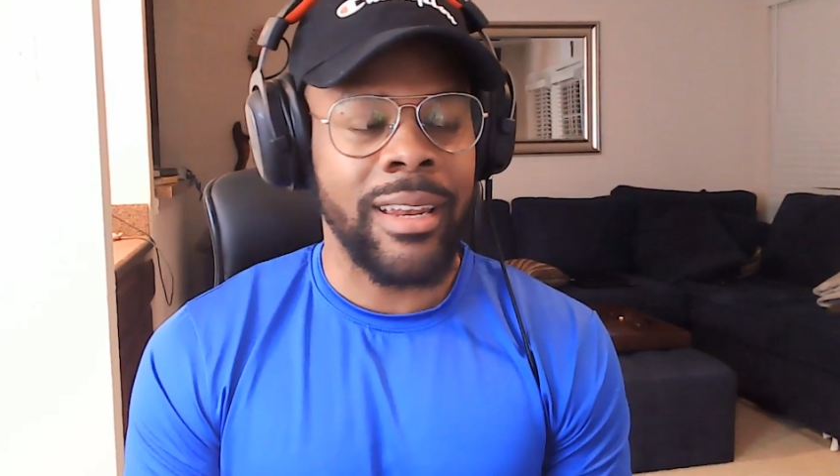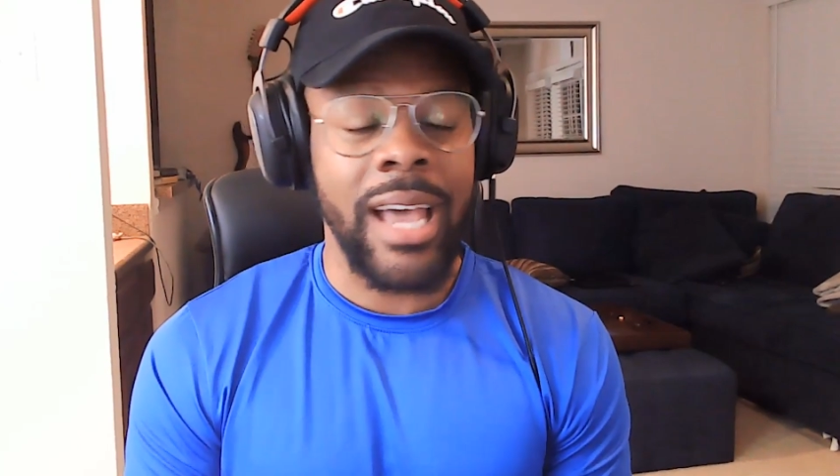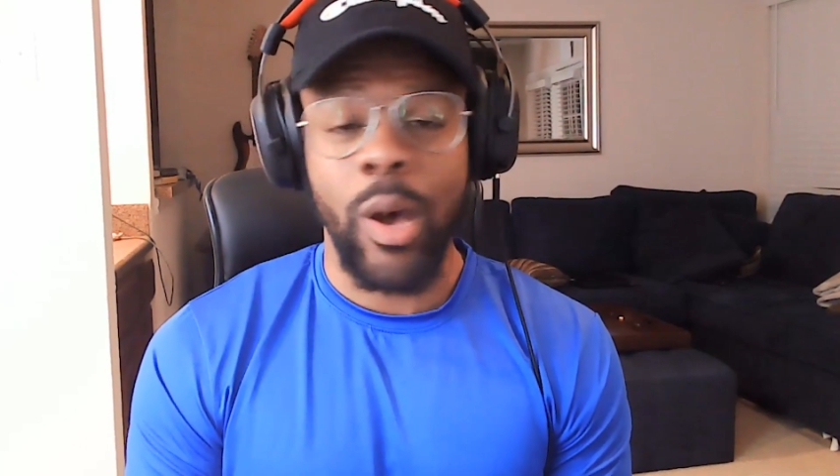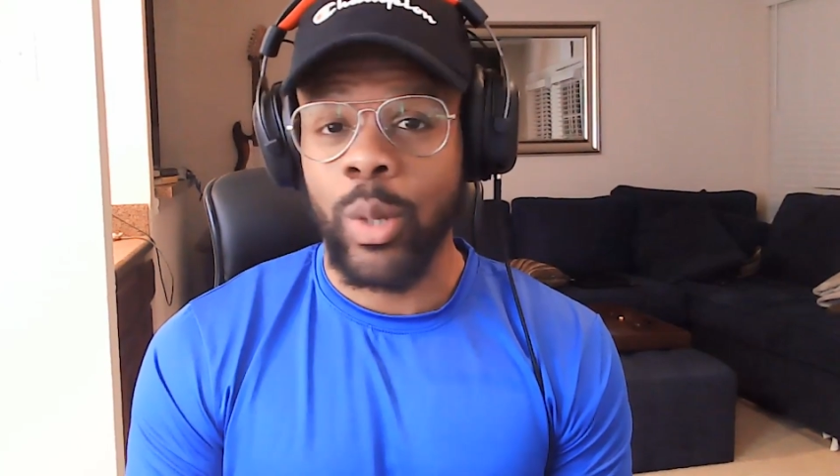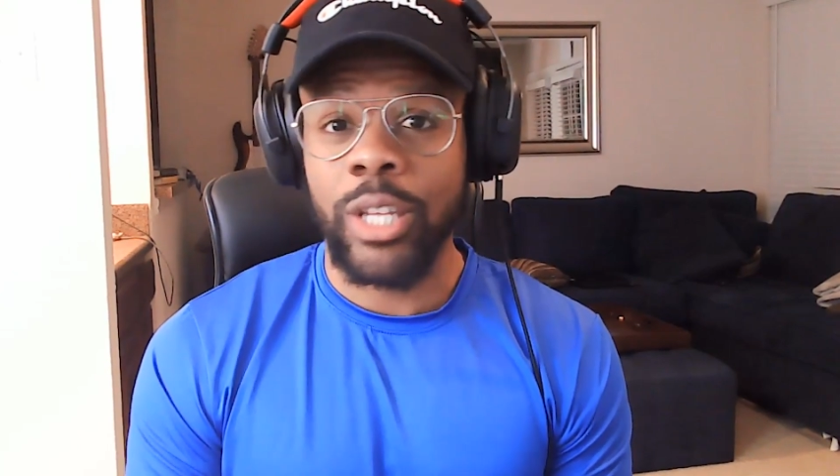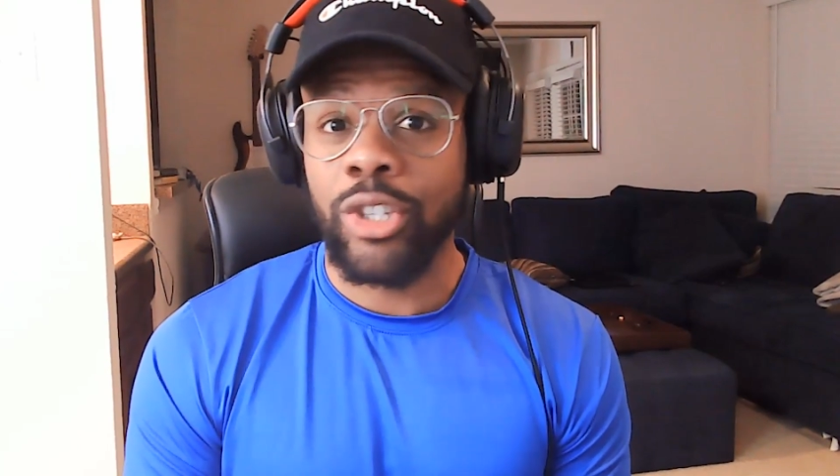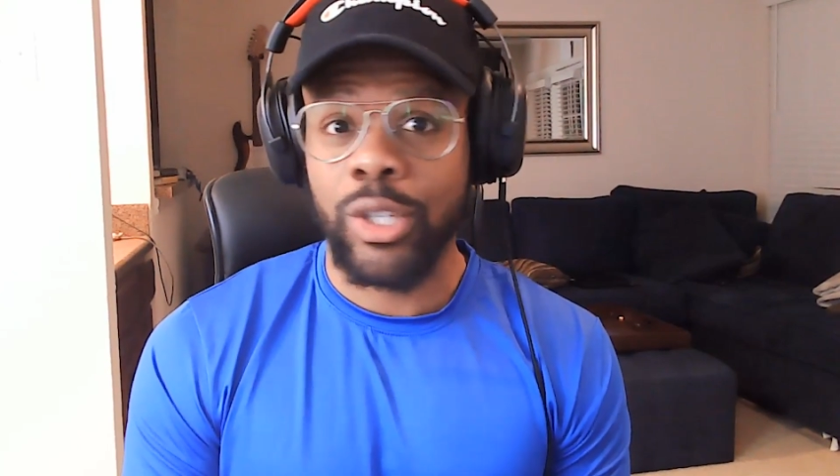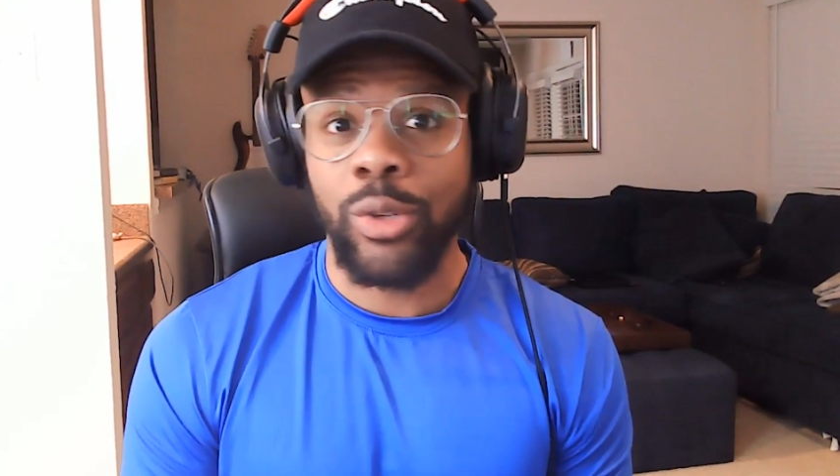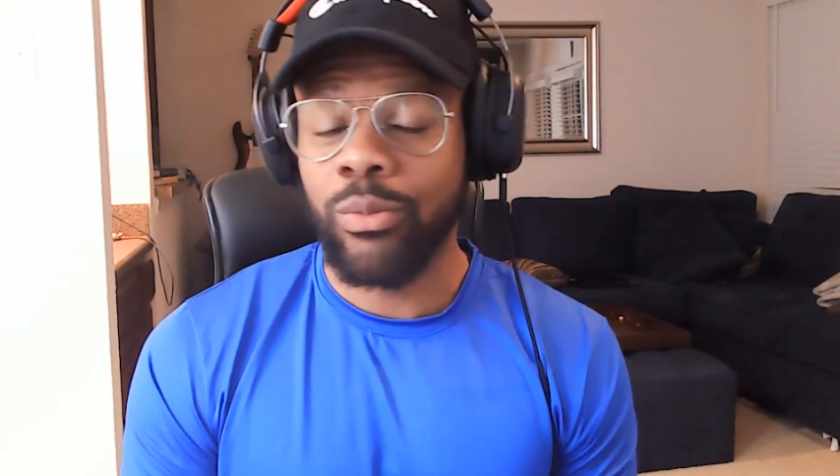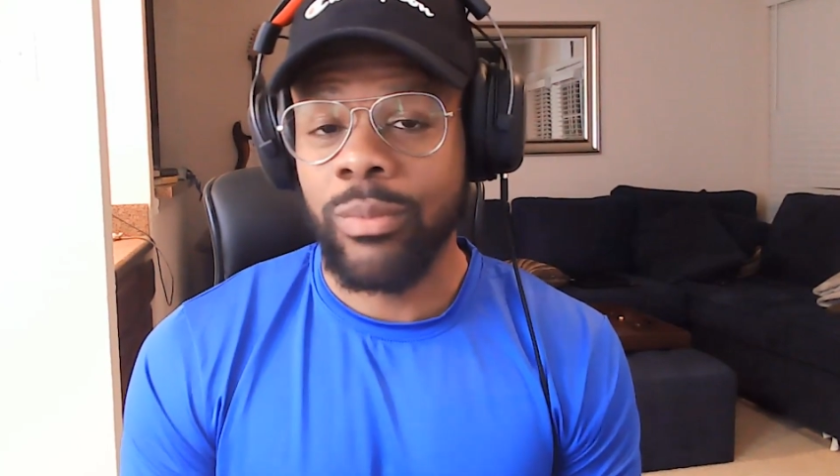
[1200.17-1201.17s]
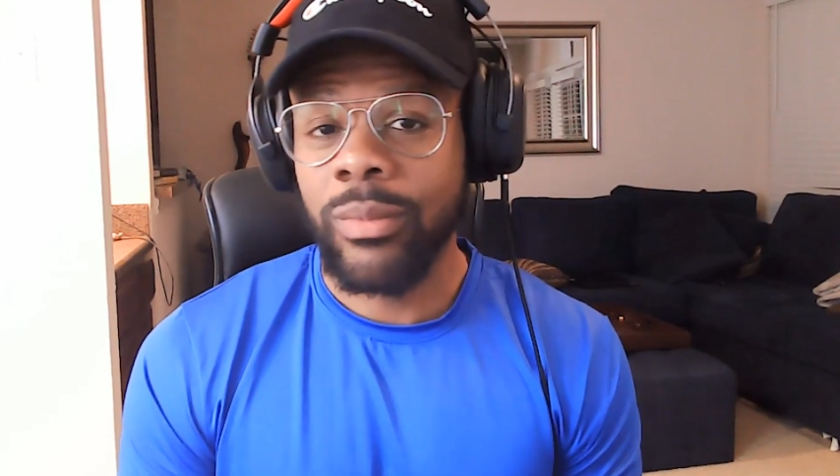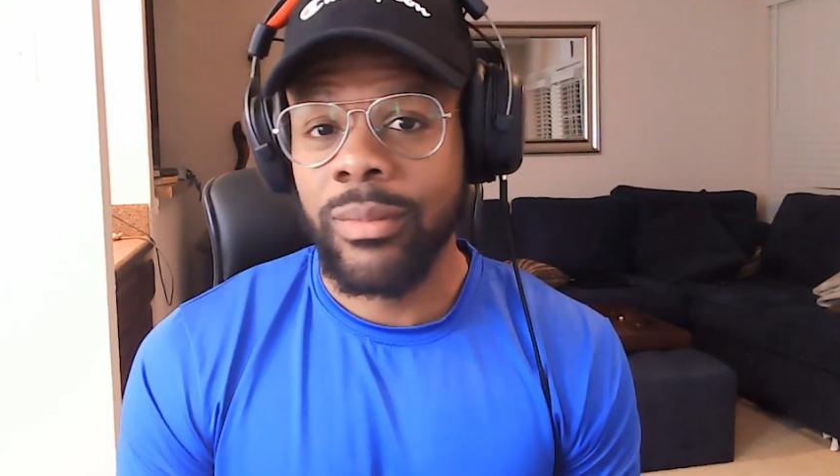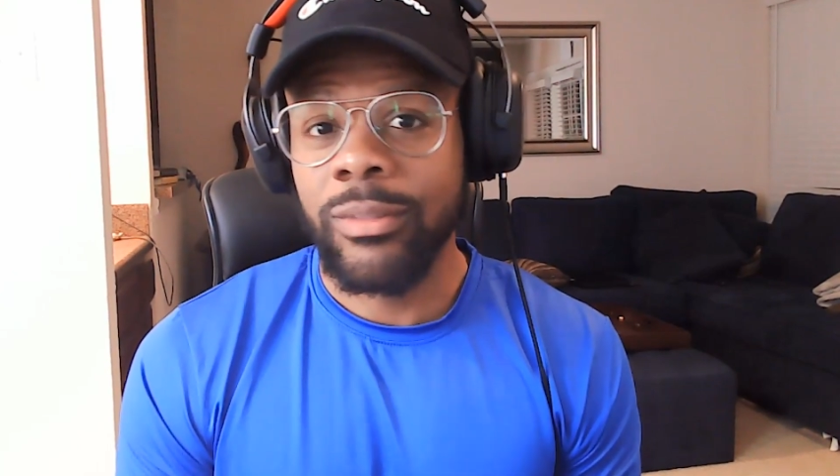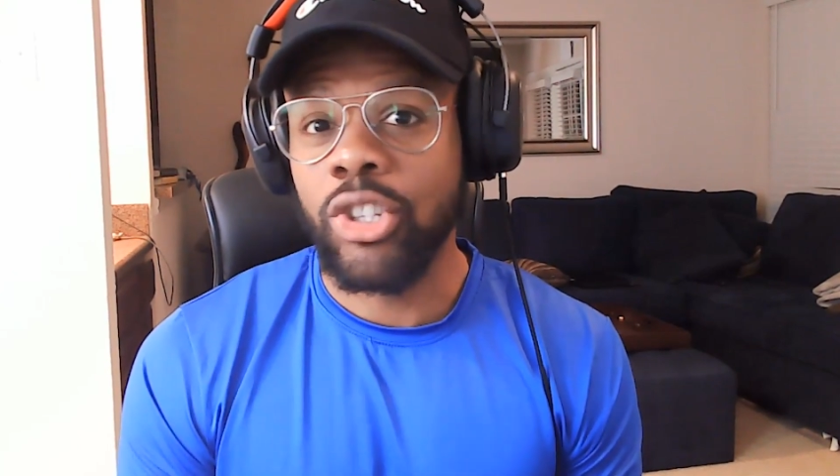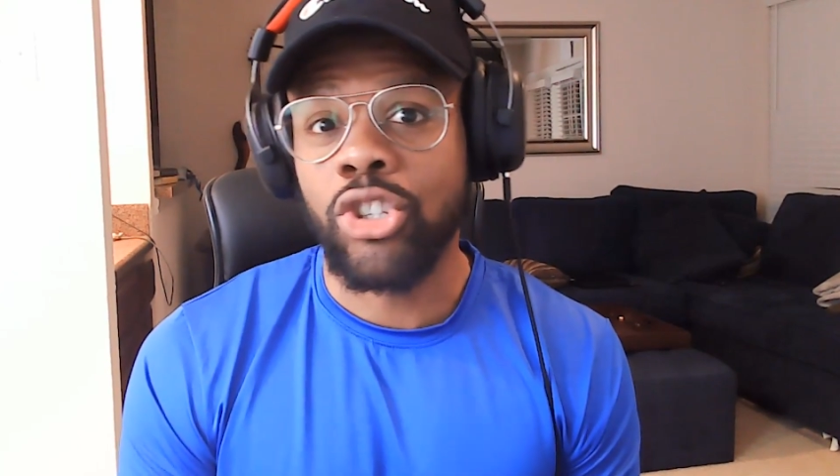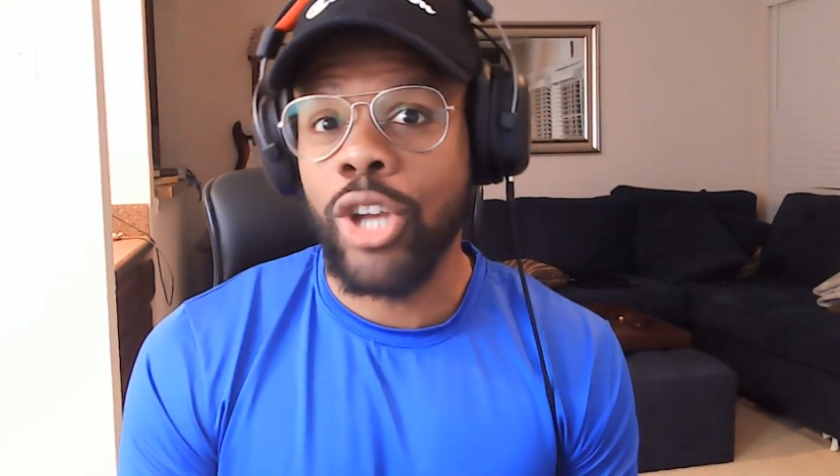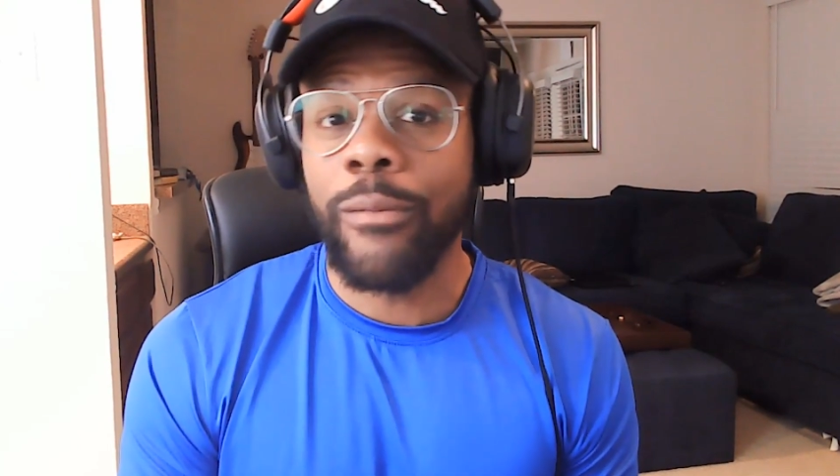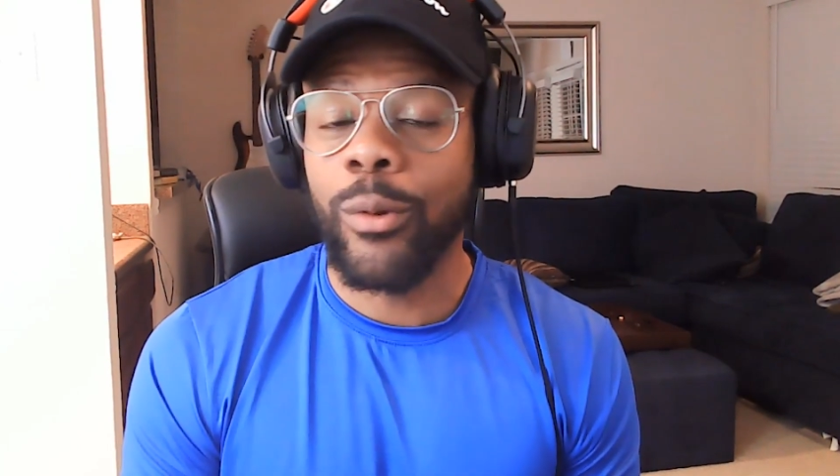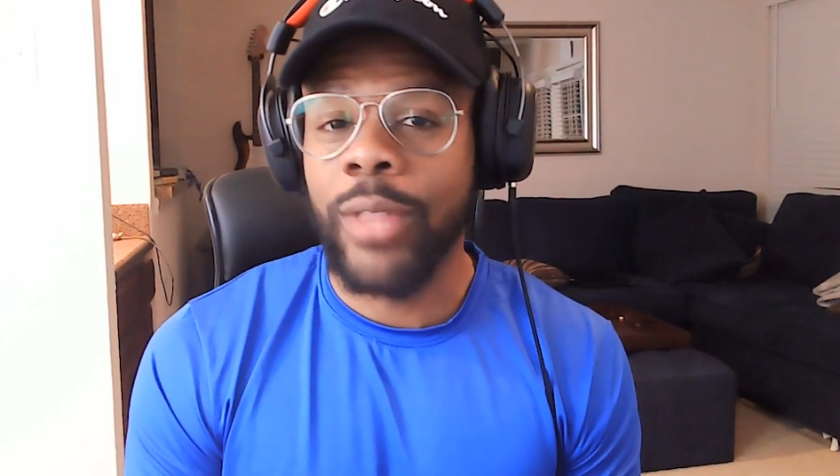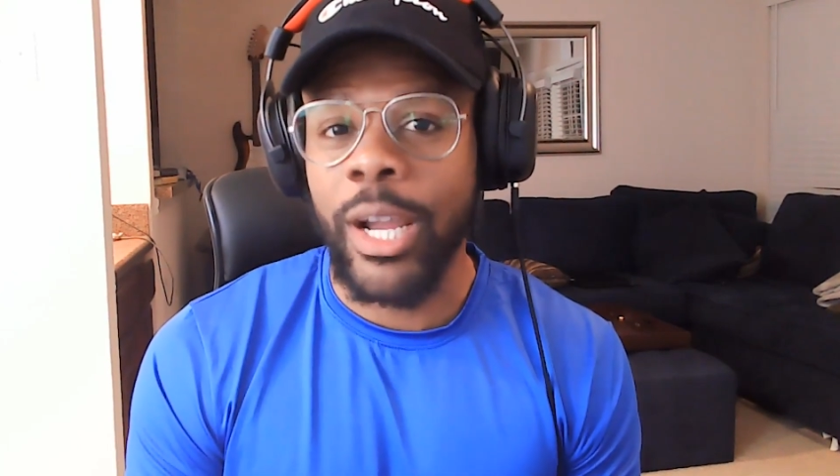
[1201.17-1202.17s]
how he just
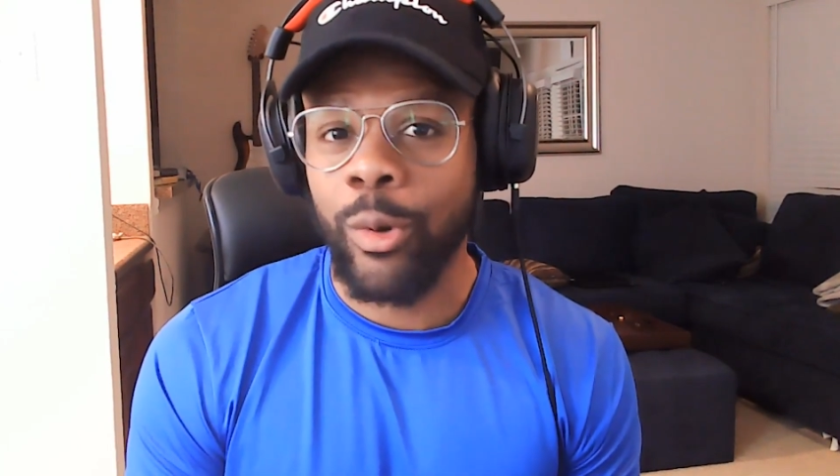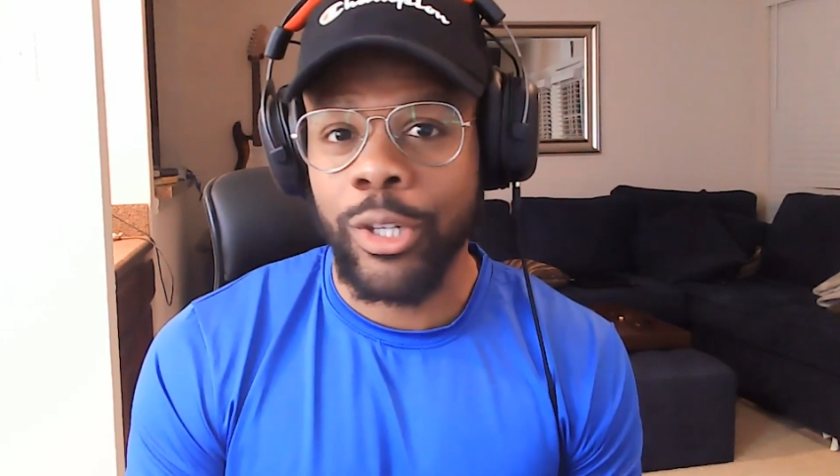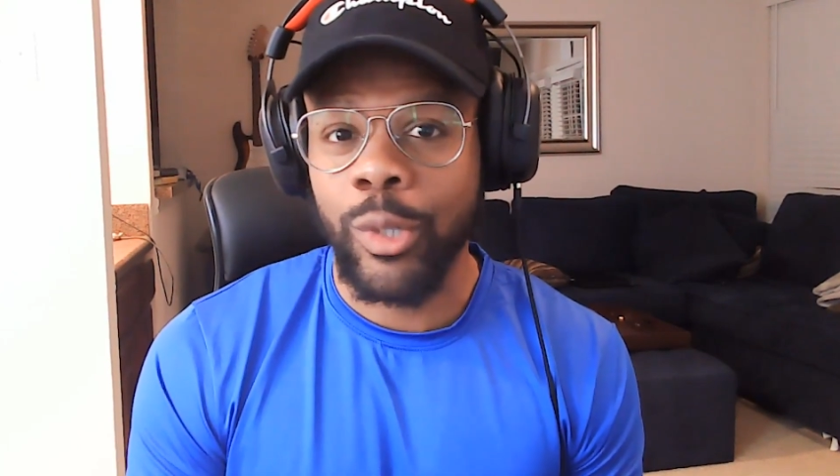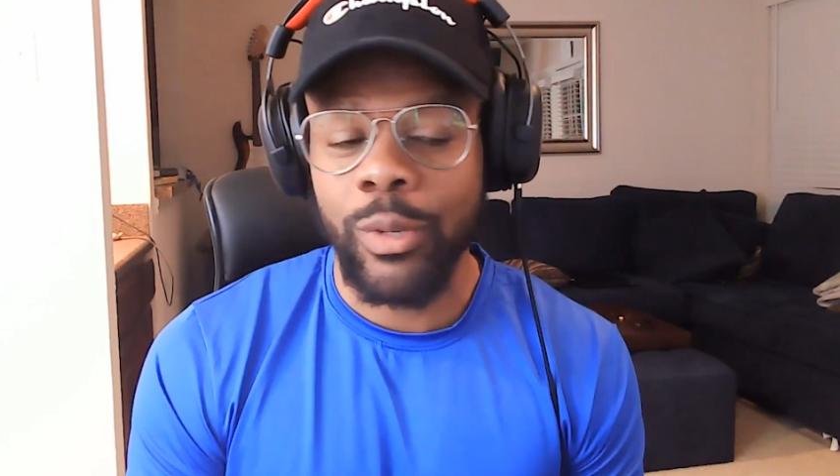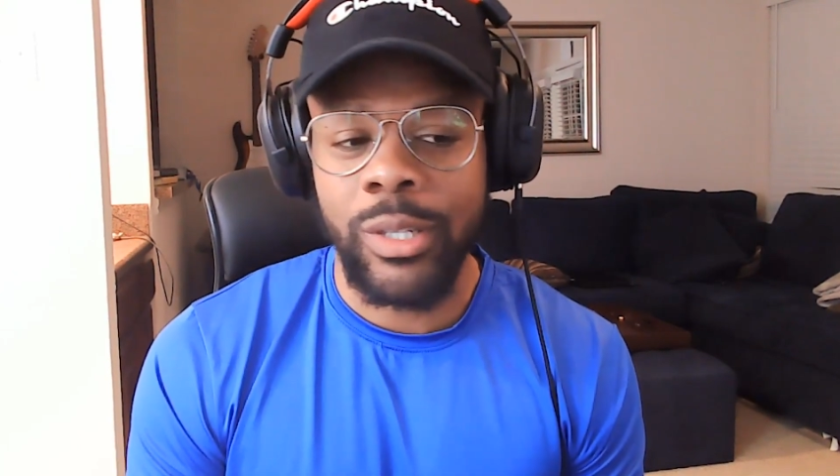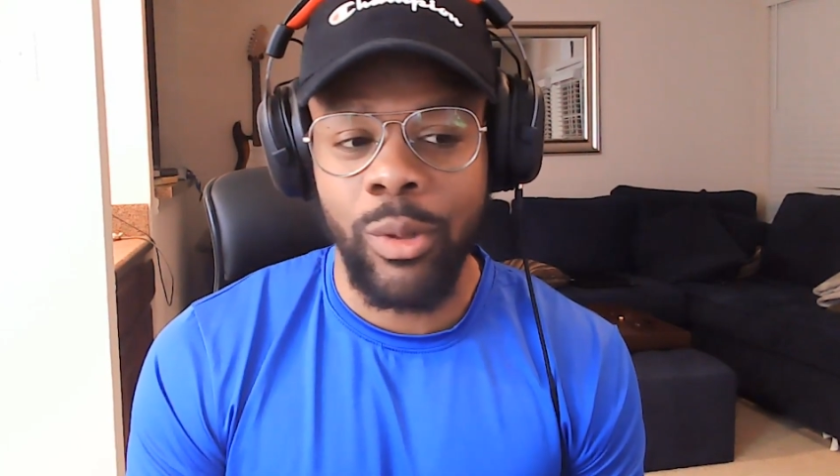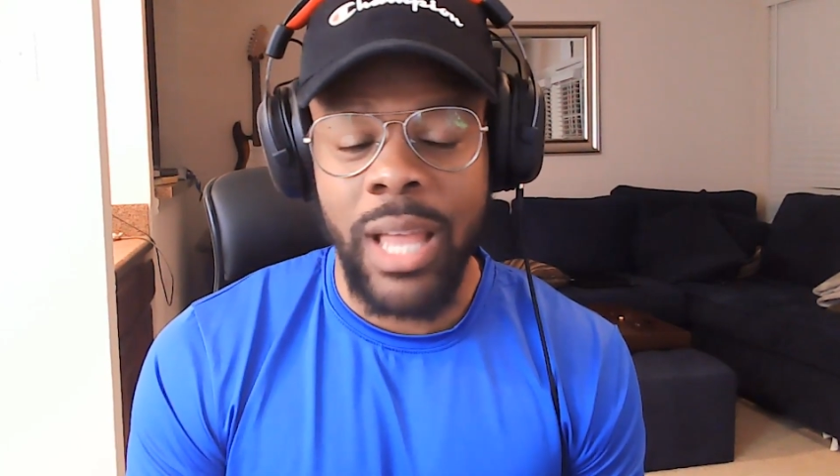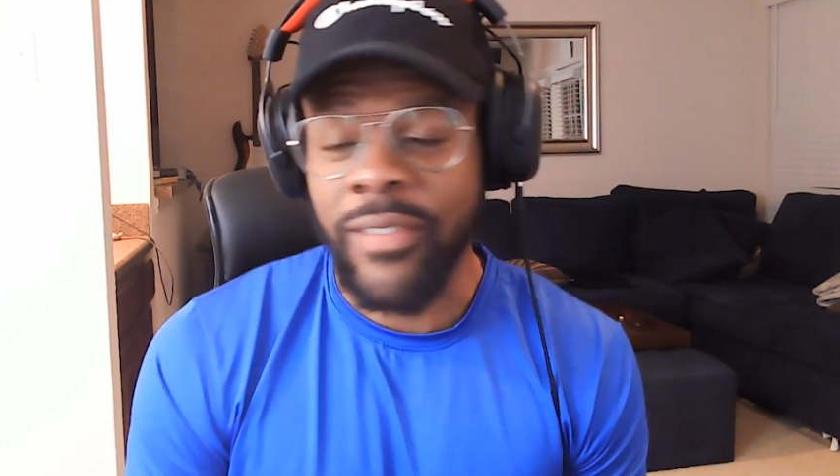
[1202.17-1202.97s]
discovered that Grisha was still alive.